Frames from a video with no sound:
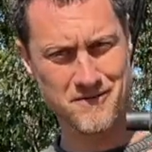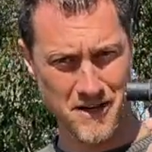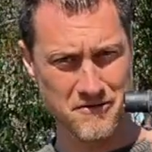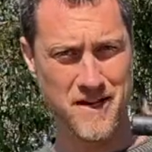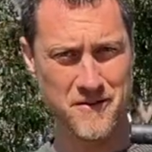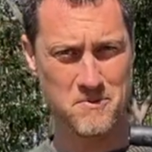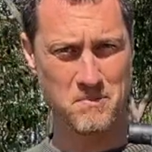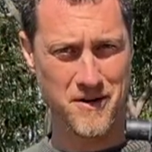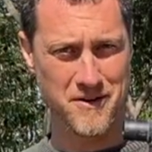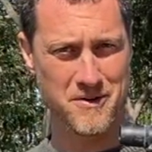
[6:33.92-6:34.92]
I found this
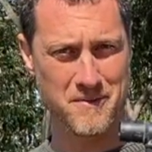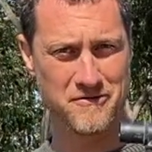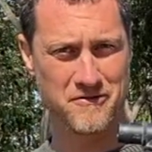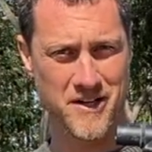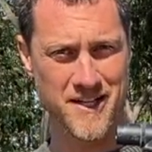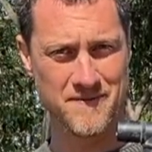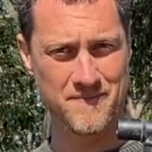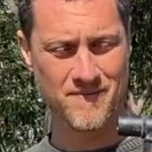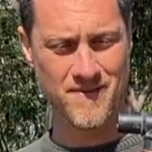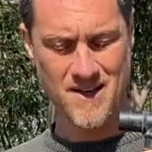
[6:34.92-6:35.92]
part under my foot.
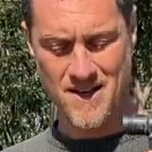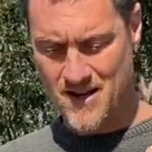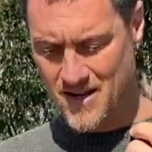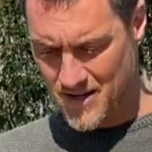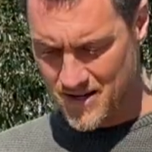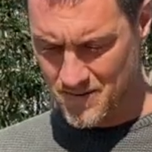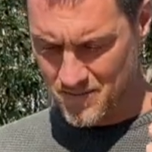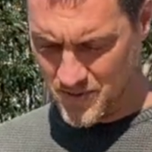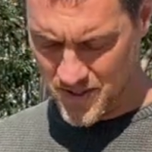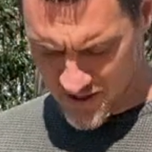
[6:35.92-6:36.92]

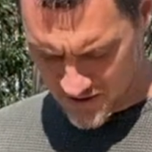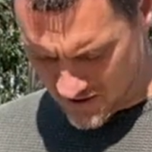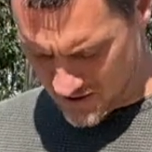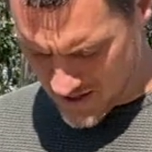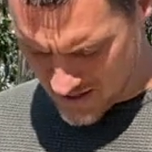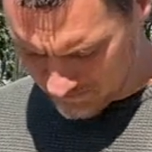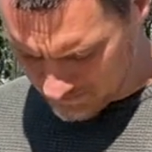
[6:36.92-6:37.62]
But here's the thing.